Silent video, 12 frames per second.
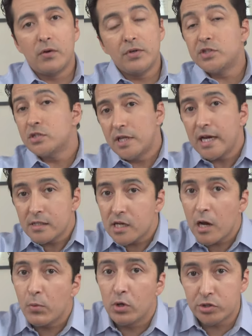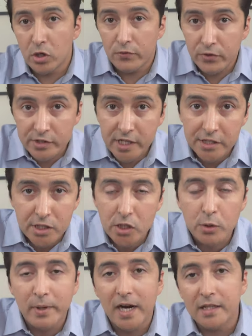which Dexcom also offers that
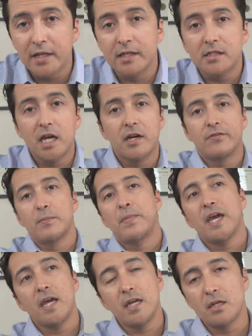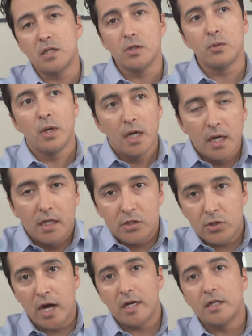too, but I think it's kind of a pain to
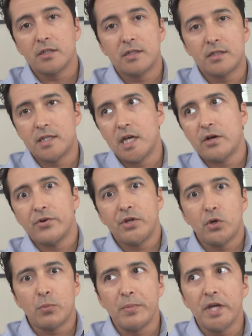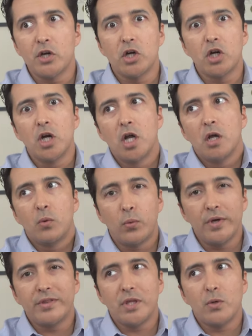try to carry your meter
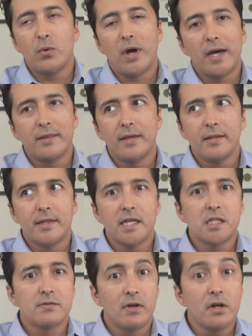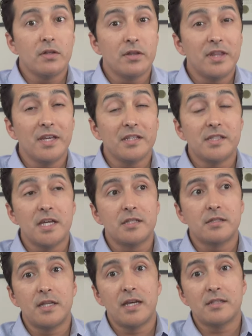with you. I think that's one of the things
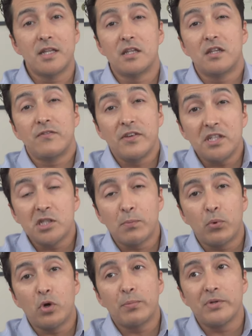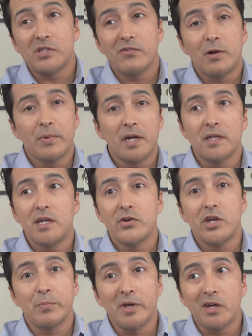that defeats the purpose. If I'm going to
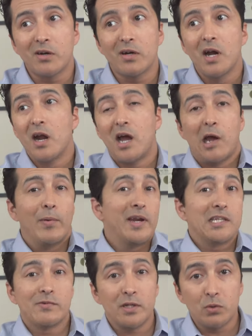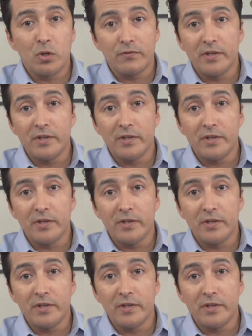carry a meter, I might as well do a